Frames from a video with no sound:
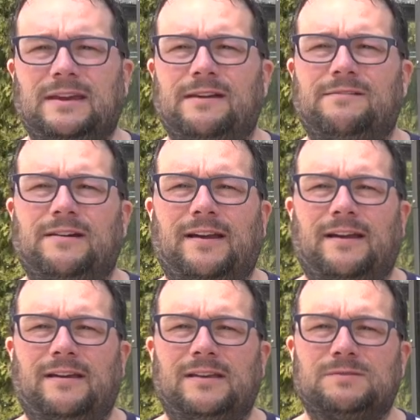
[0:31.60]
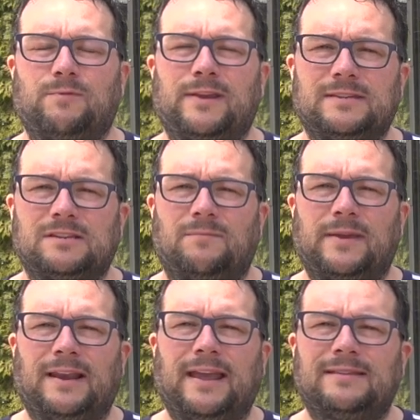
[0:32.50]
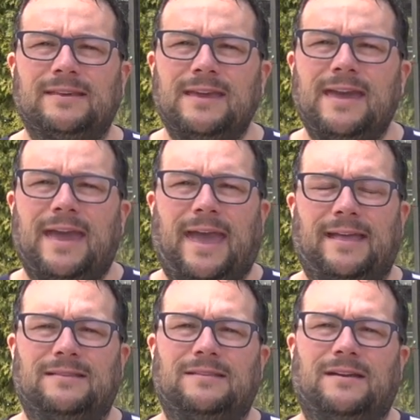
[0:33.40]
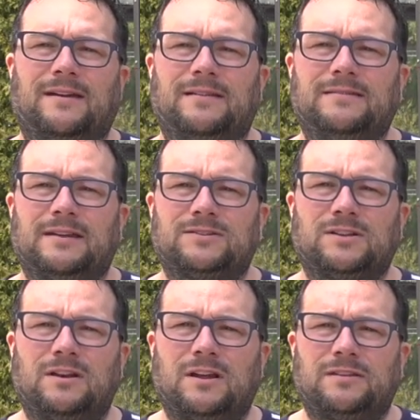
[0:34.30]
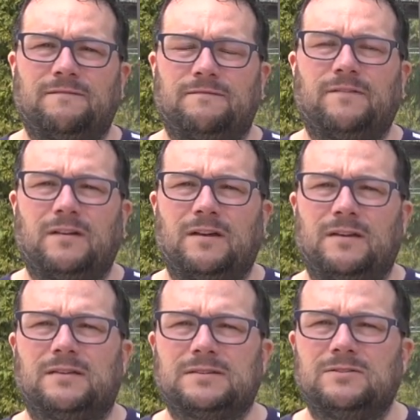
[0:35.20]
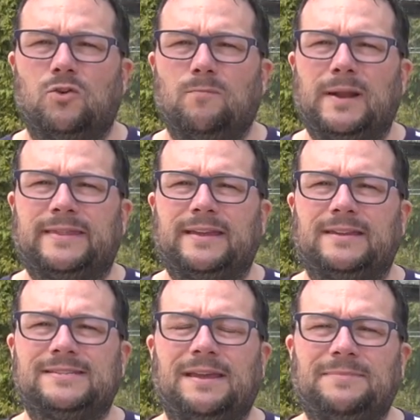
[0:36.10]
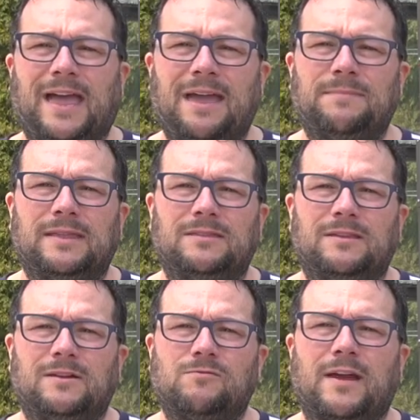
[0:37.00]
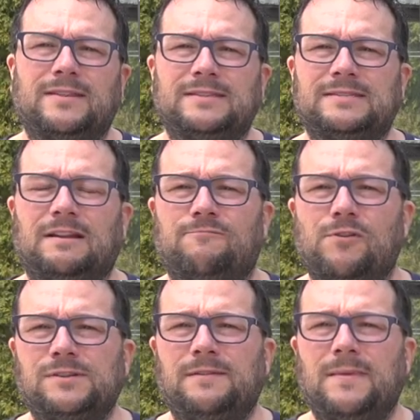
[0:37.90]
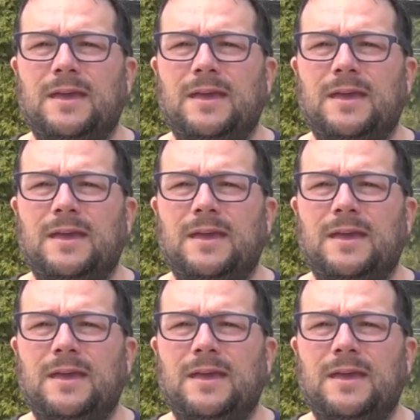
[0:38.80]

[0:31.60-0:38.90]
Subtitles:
year spring is coming late and there's a lot of snow melting at the same time and the ground is still frozen.